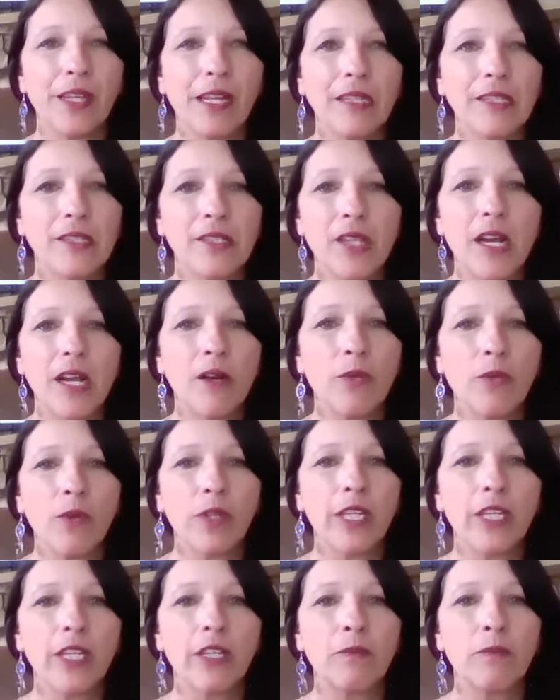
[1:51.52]
saw a
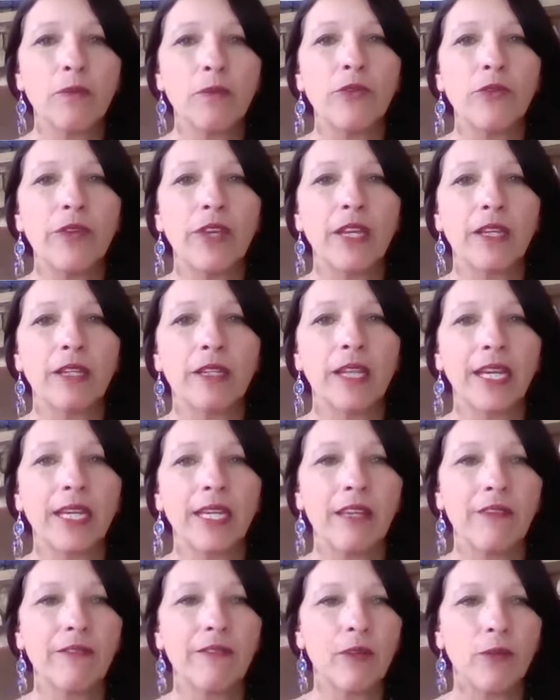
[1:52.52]
really good movie, and
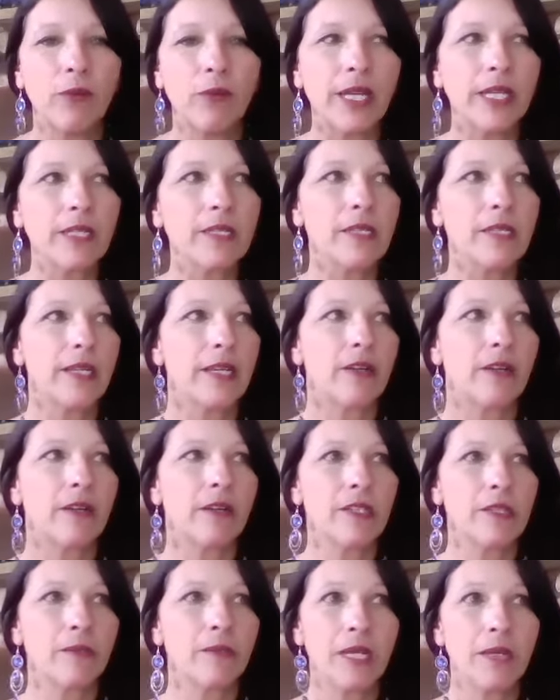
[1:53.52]
like even weeks later,
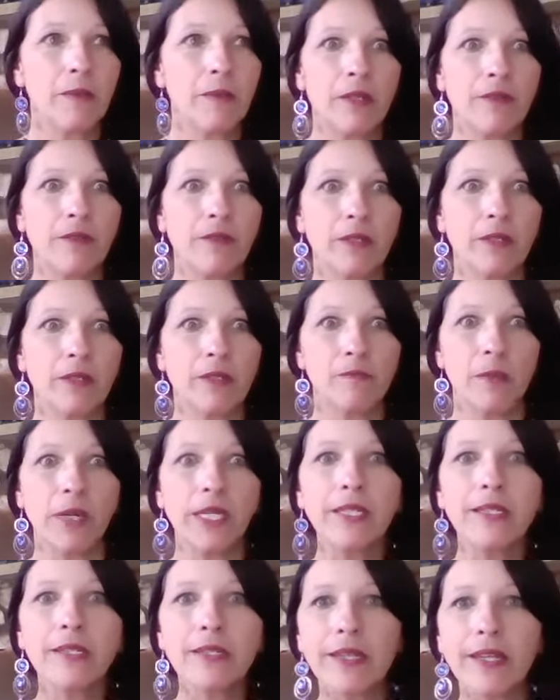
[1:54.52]
sometimes even
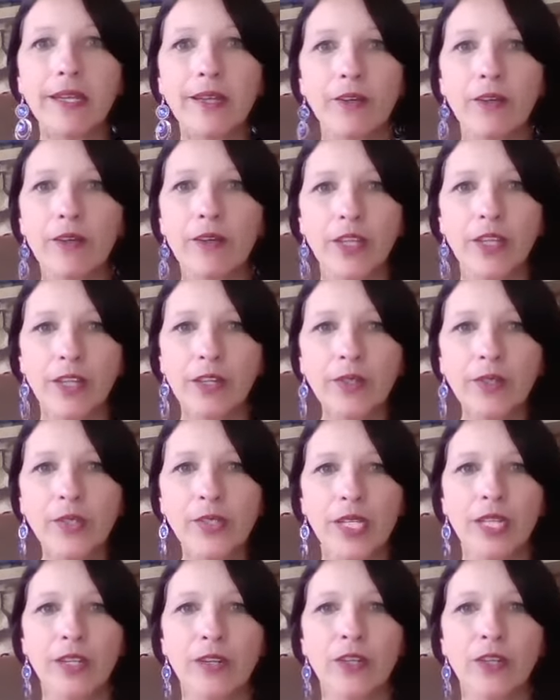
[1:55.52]
months later, years
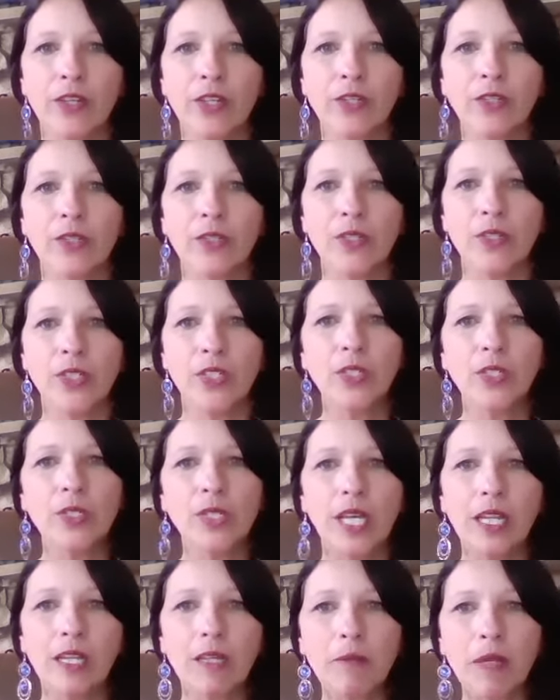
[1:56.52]
later, you're still
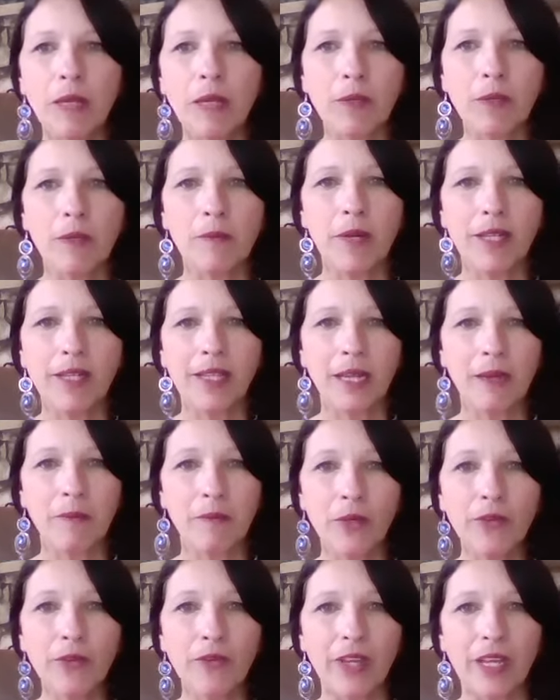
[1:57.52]
telling people about that
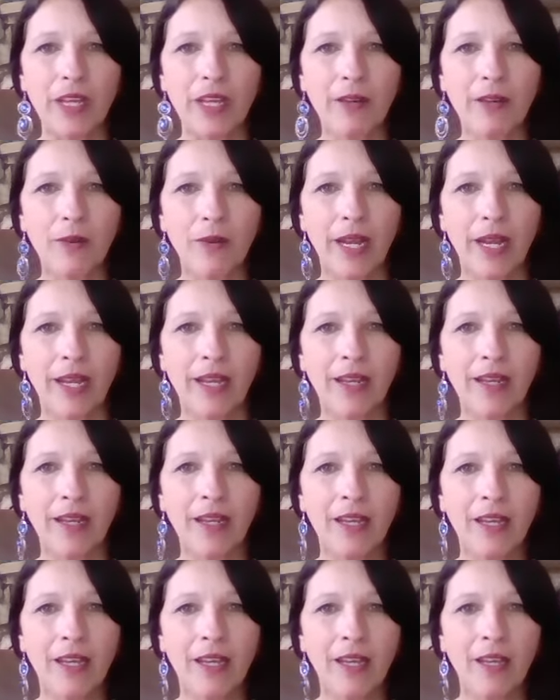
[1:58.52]
movie, right?
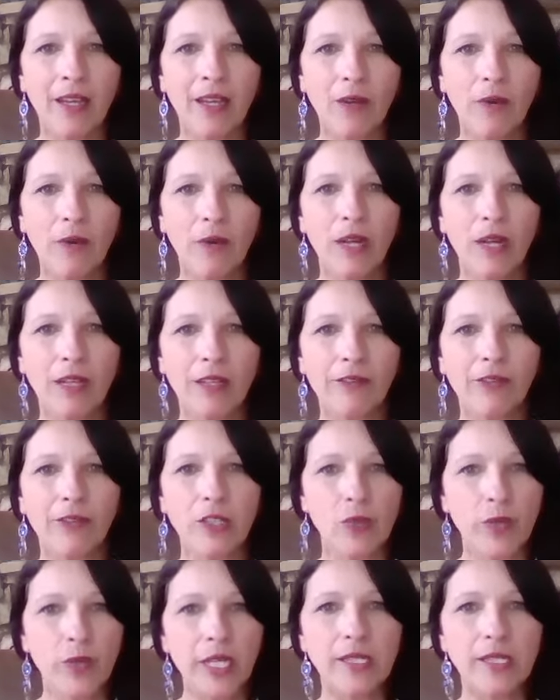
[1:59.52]
Well, if it's
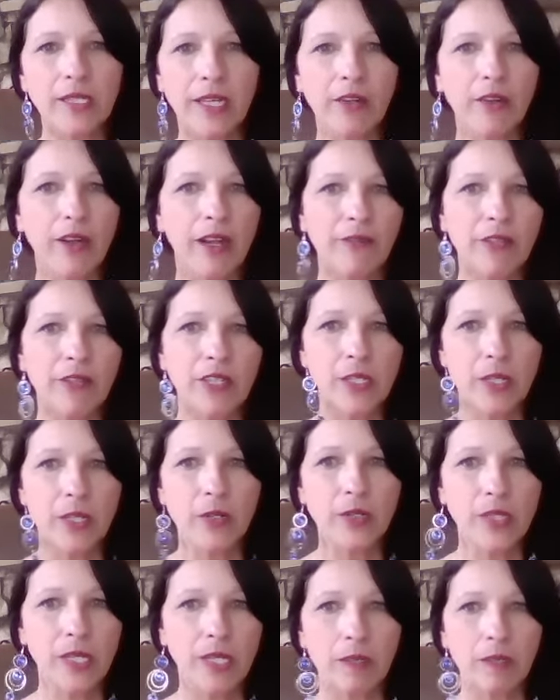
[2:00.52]
weeks later, obviously you
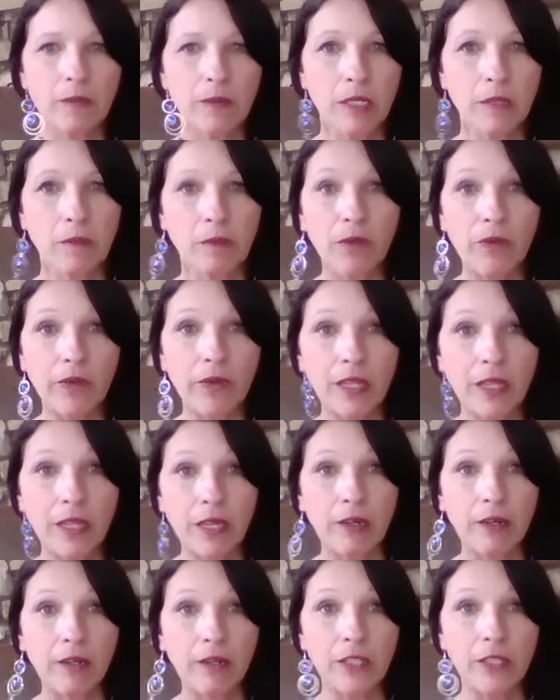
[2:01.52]
sent them to the movie
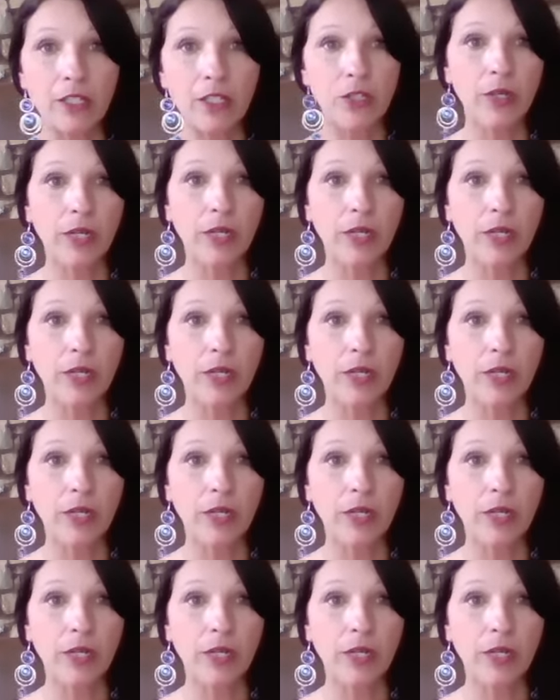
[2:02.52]
theater. Did you